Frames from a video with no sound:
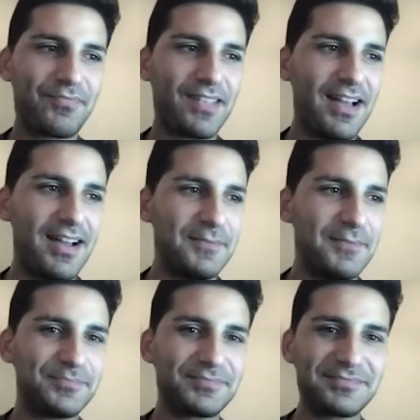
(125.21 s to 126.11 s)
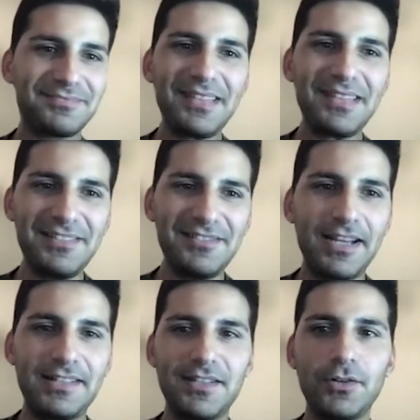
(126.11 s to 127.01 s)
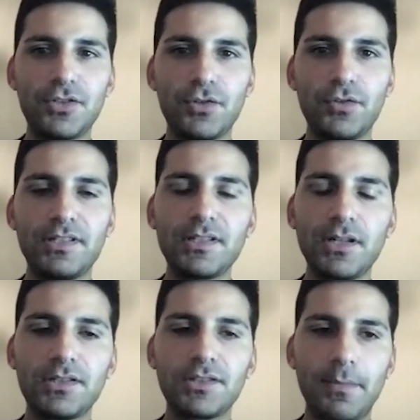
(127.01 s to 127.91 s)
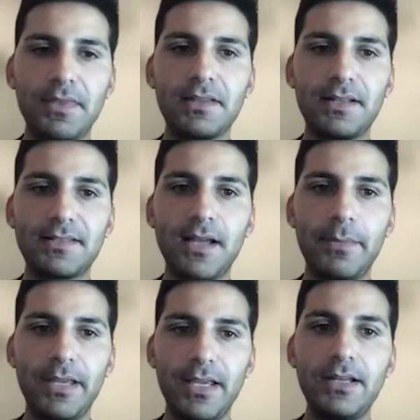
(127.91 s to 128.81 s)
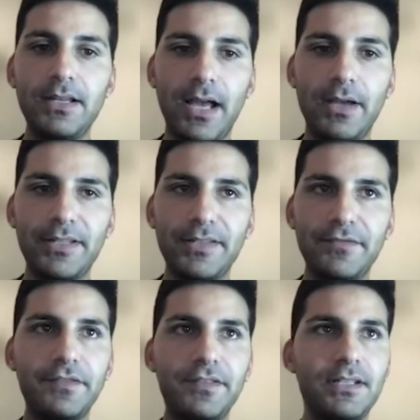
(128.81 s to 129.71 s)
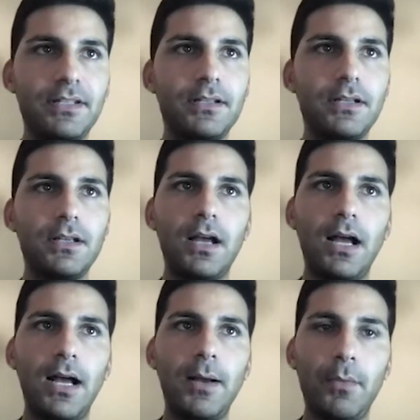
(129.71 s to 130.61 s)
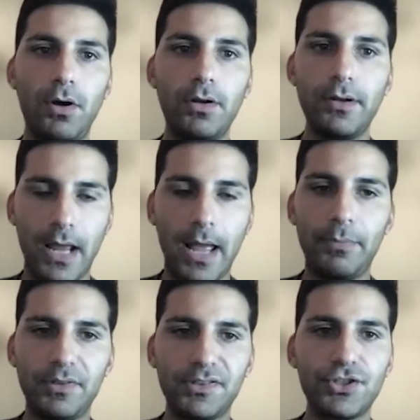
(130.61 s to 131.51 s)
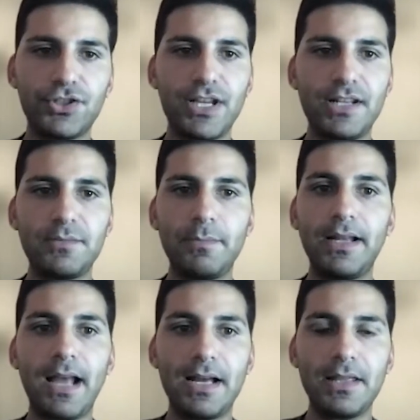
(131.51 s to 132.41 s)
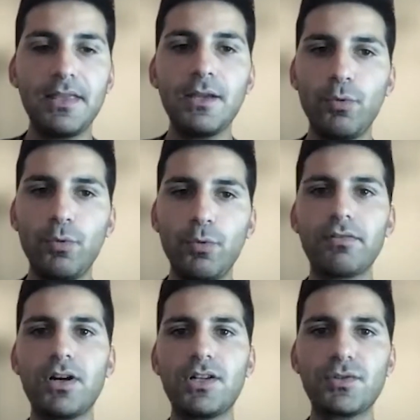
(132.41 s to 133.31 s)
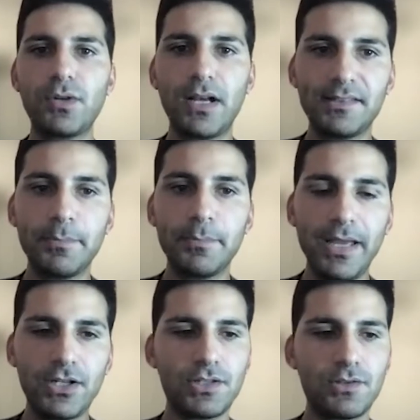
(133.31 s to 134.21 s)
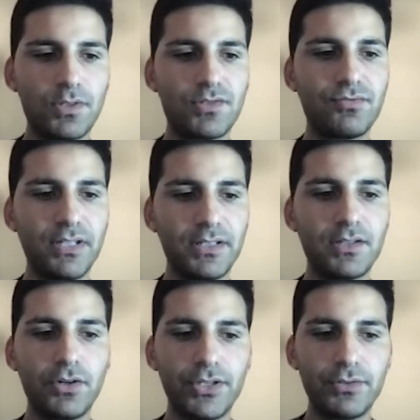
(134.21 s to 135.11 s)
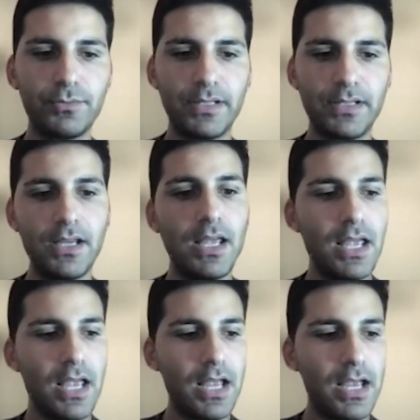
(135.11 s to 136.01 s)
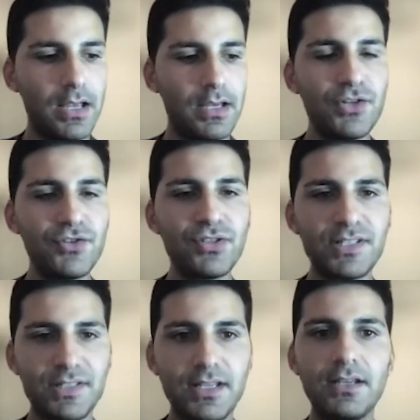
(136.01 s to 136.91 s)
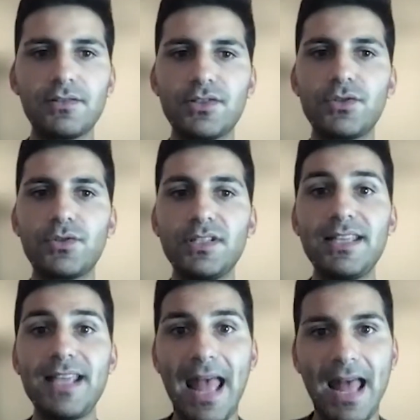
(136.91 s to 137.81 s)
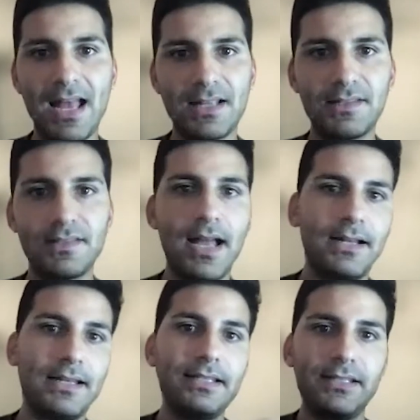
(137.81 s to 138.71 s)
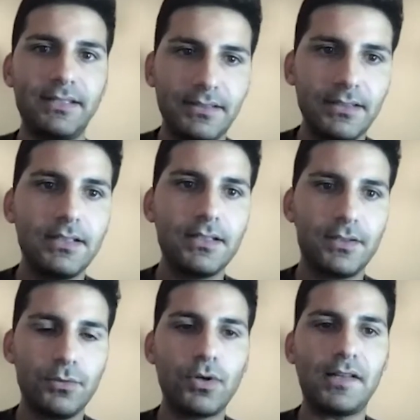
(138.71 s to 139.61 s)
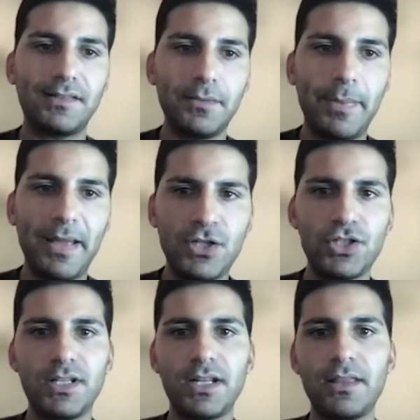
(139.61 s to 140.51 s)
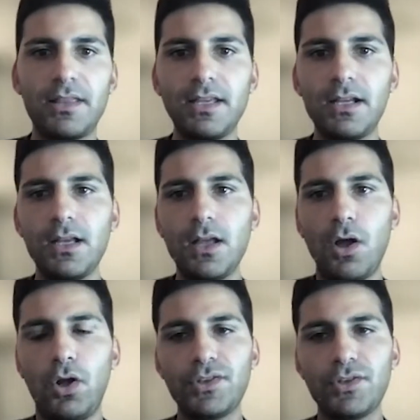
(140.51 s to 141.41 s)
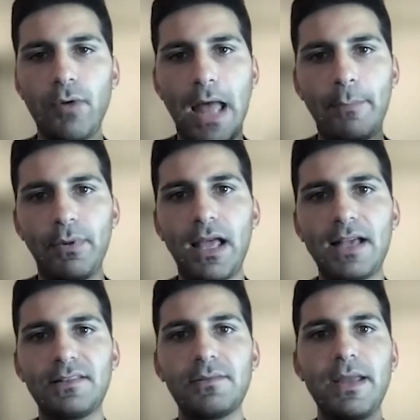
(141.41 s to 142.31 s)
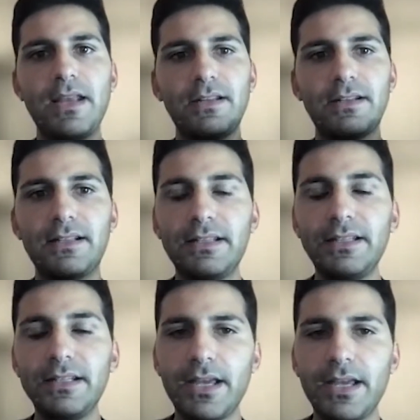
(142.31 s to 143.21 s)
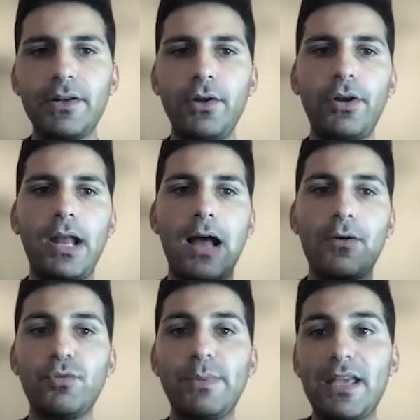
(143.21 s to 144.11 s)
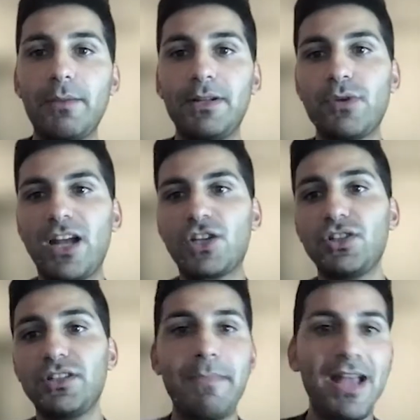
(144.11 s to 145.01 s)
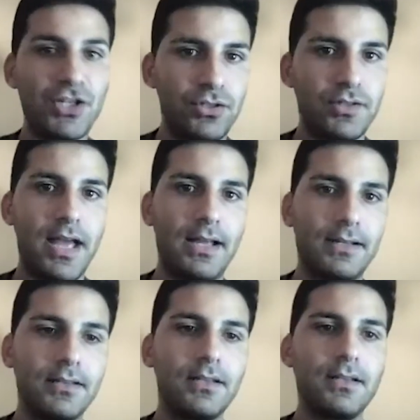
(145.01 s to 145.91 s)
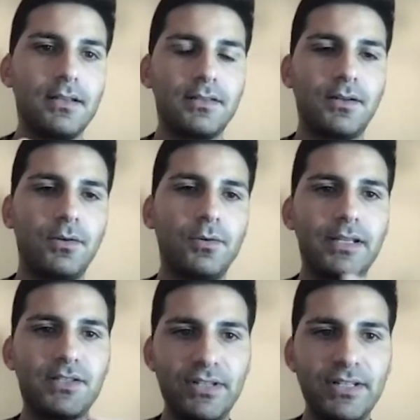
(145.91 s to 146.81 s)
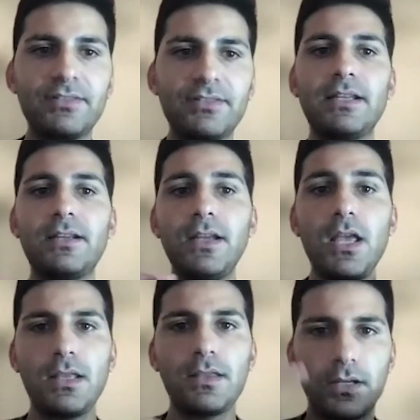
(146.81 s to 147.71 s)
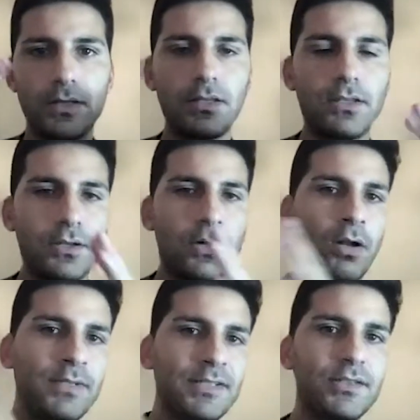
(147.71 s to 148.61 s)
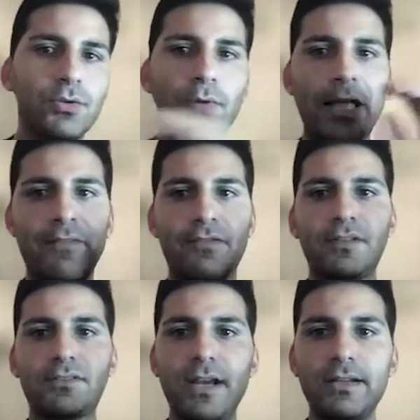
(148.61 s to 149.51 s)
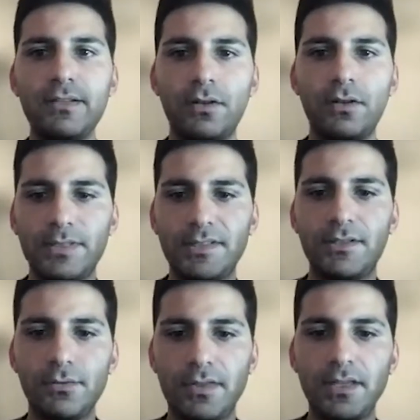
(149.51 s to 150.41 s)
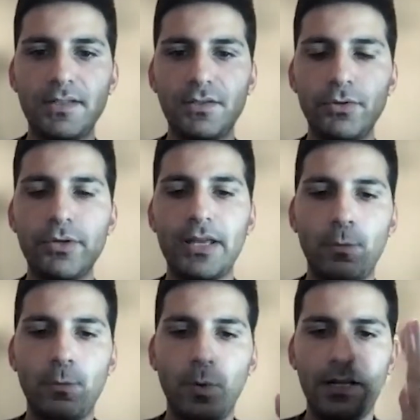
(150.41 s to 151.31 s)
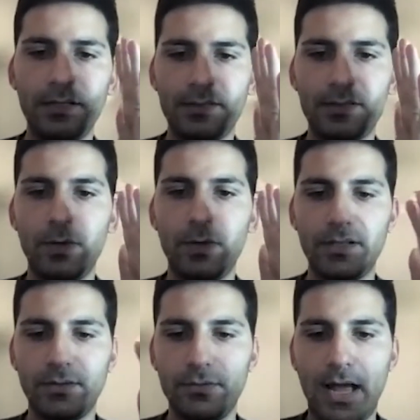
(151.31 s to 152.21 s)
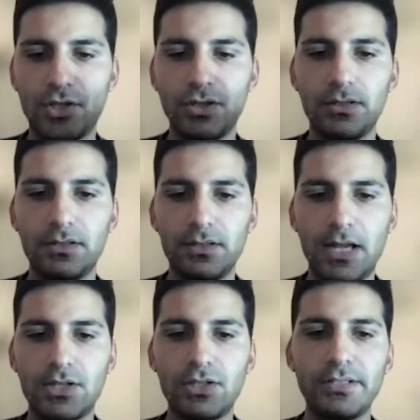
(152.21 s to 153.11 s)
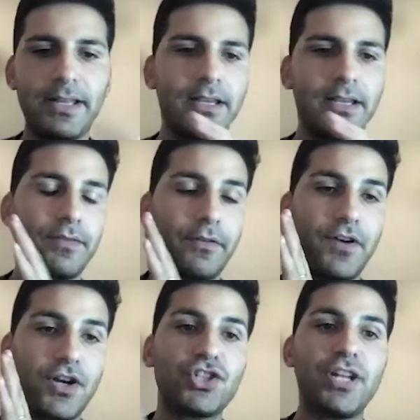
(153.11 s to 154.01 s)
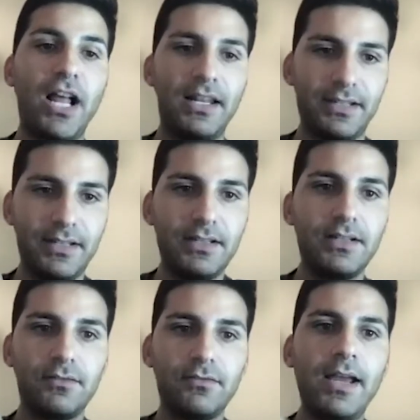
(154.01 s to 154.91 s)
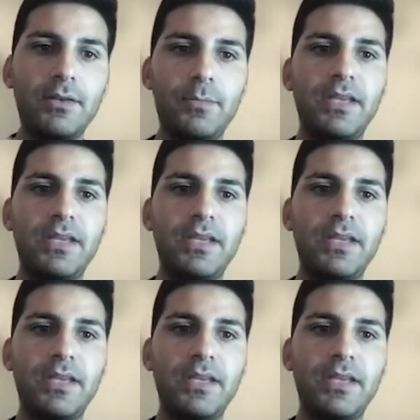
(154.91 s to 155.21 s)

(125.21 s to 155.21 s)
Right. So this is also something that's coming in iOS 15 on Apple search ads. But I think with regards to custom pages, what's really going to be interesting here is to see the ads that lead to custom pages. And I think also Apple hasn't made it clear yet on how you'd be able to actually measure that. So it's interesting. There are always two levels, right? There are always two things to look at. One is you want to actually take care of the functionality, right?